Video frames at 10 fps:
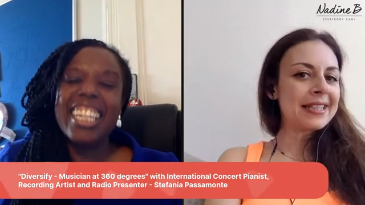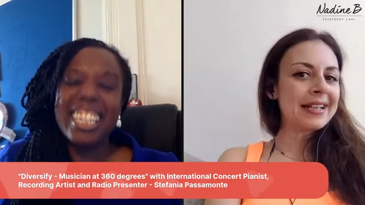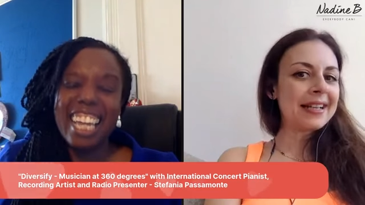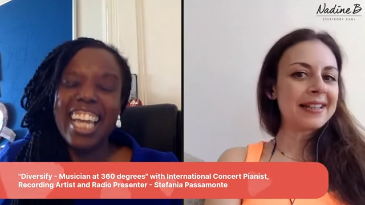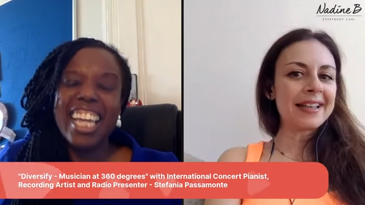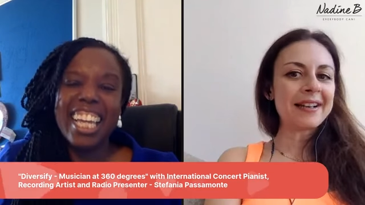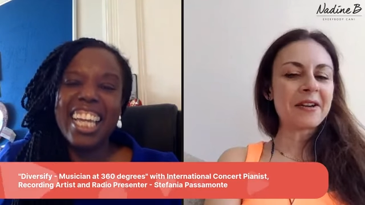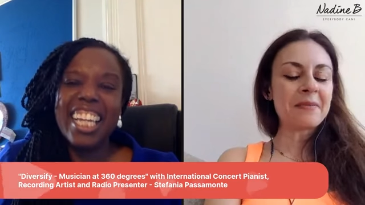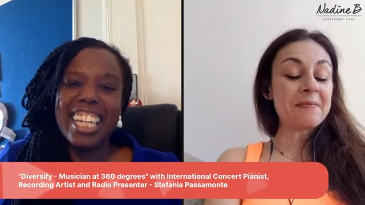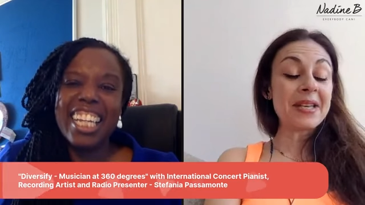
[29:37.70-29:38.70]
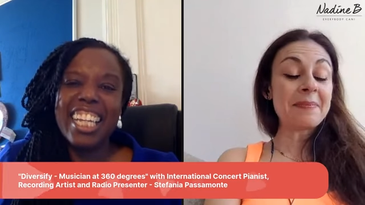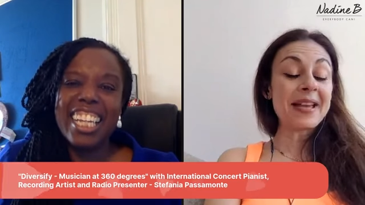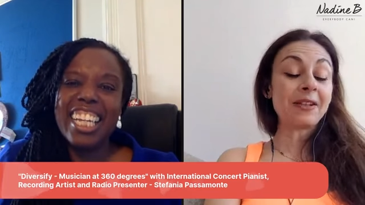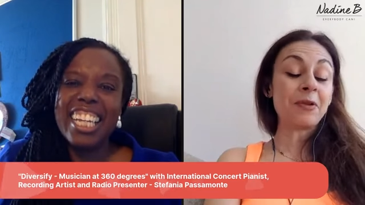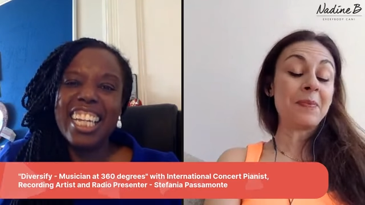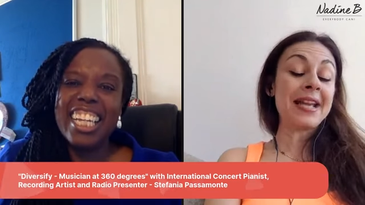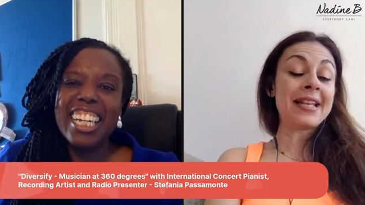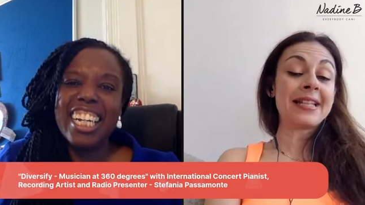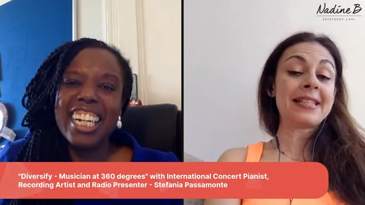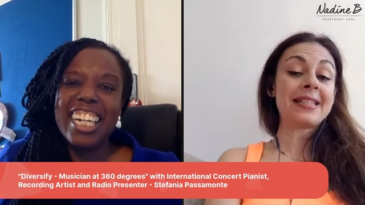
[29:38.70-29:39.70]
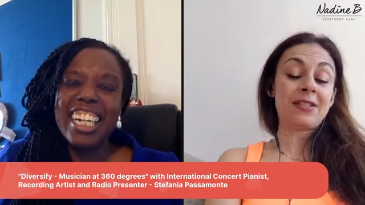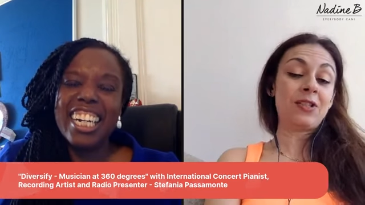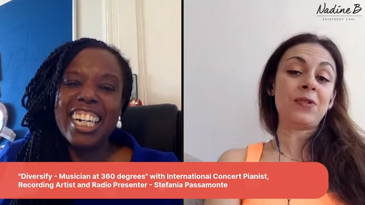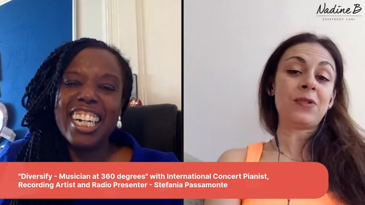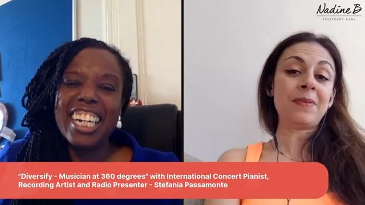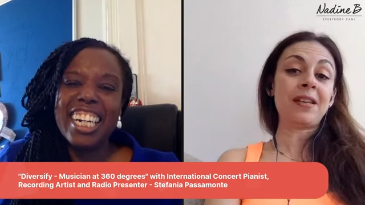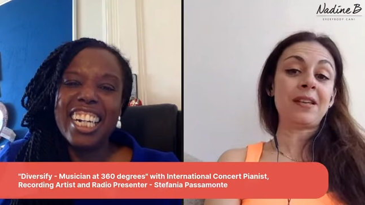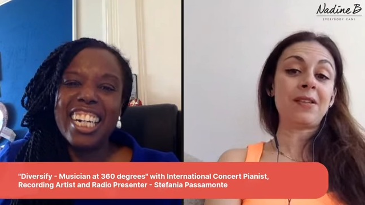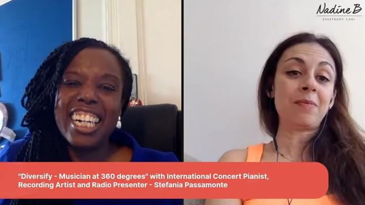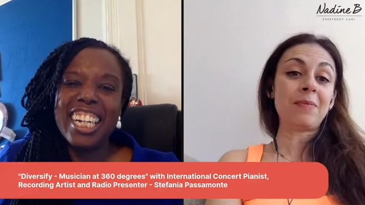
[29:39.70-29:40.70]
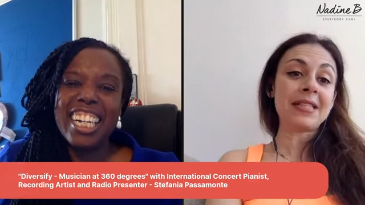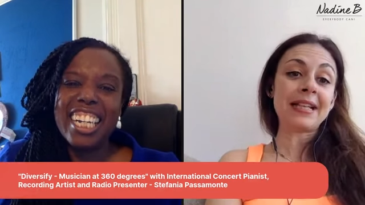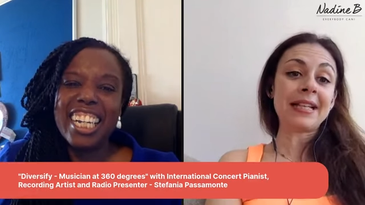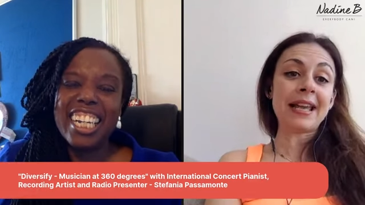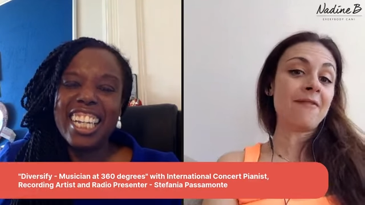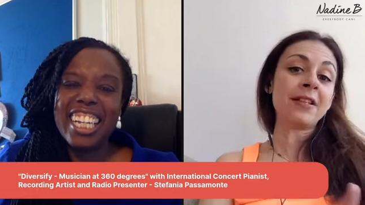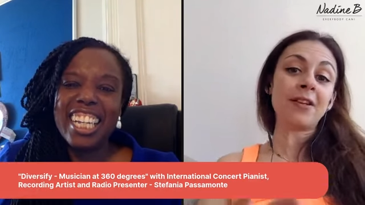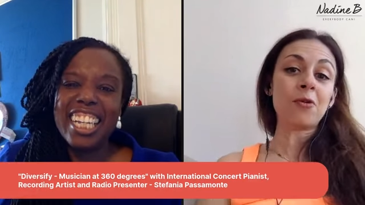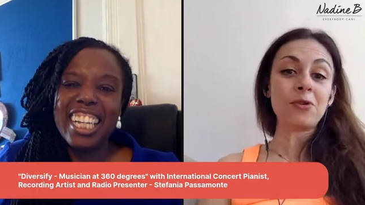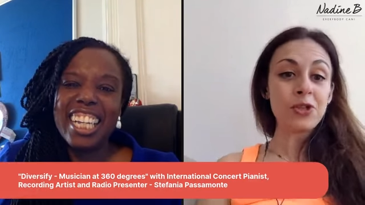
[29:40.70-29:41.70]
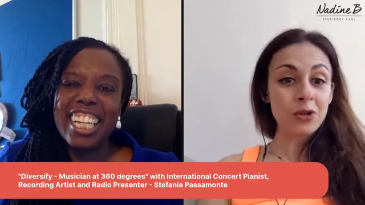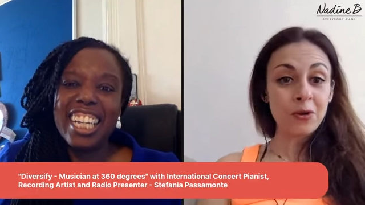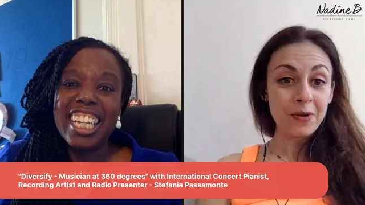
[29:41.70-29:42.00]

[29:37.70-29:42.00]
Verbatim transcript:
Speaker 1: Then the big band complained, excuse me, you're basically having the whole show.